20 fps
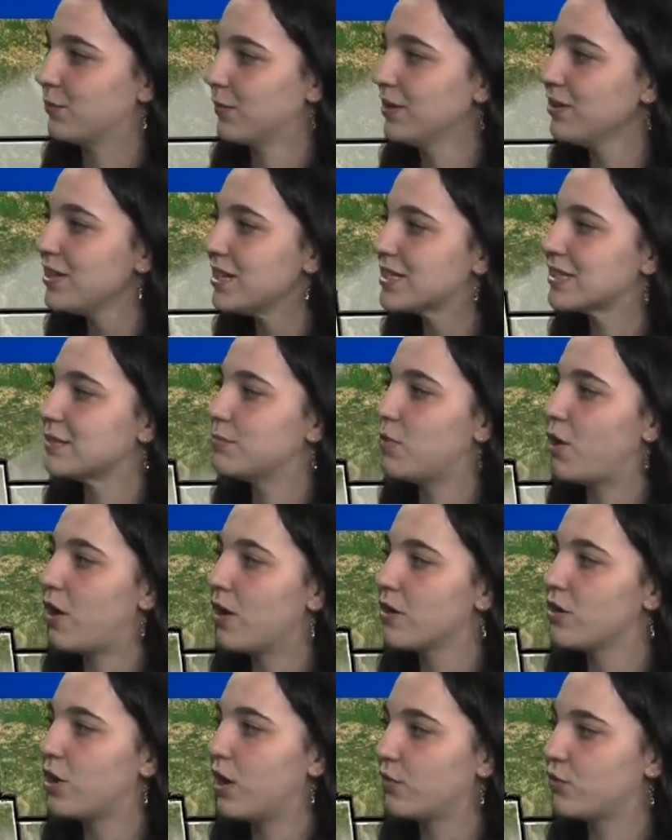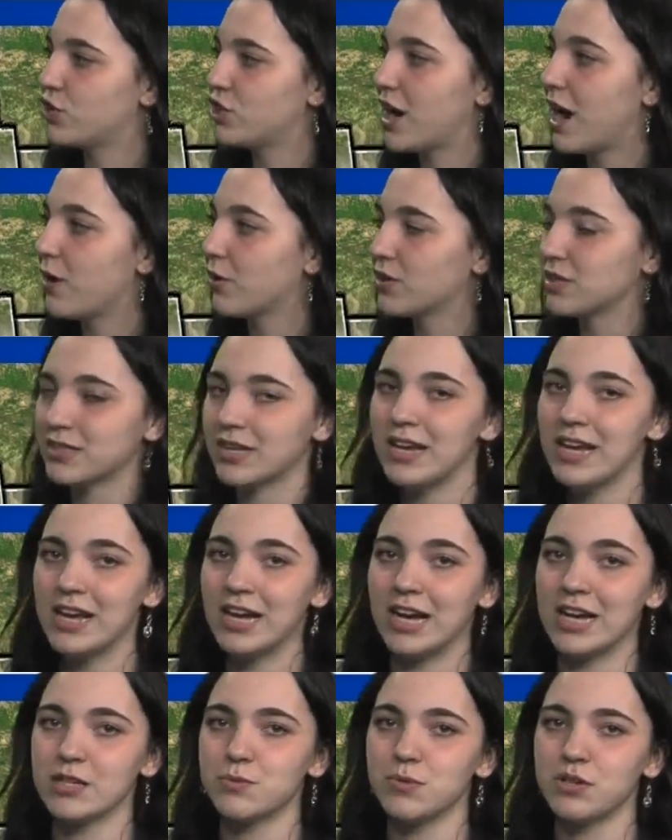really some on and off showers
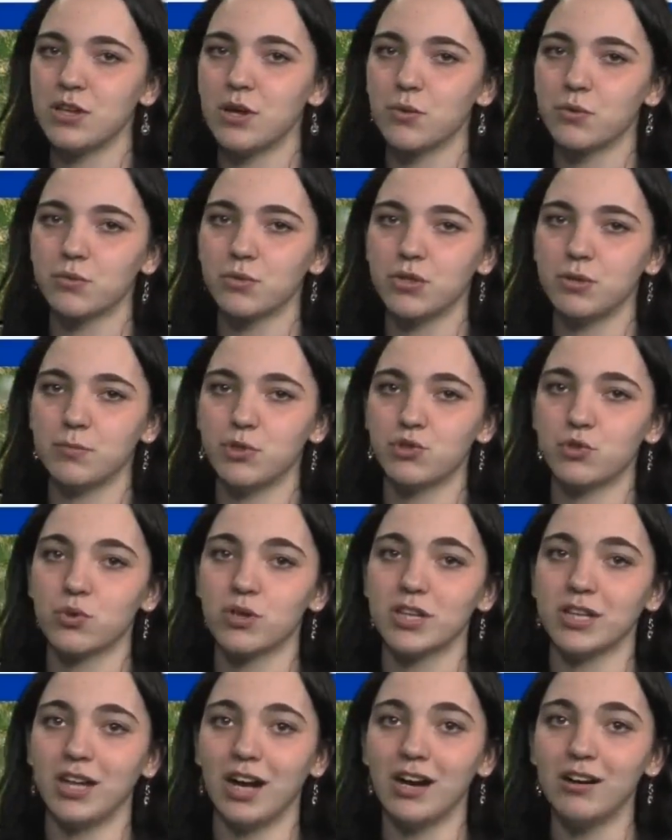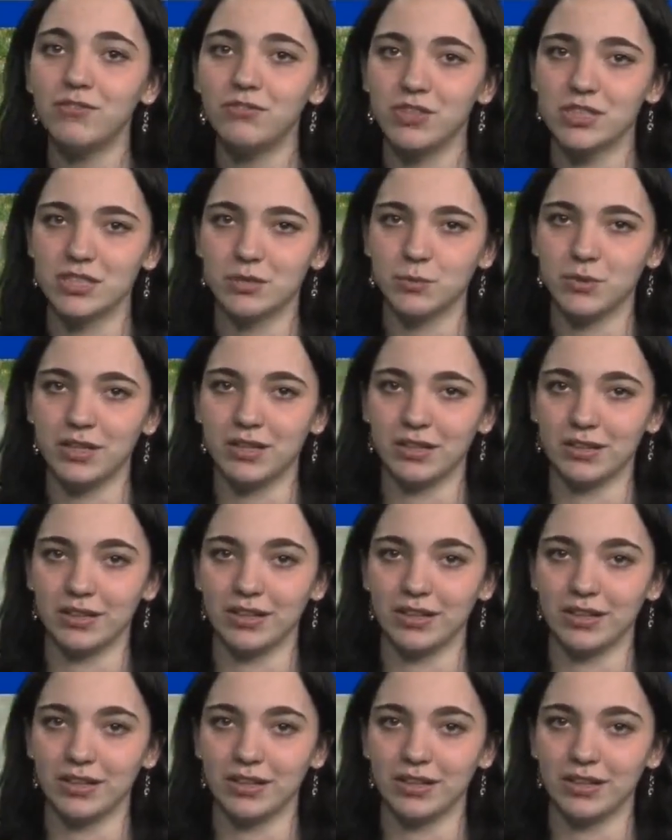as we go through the majority of this week.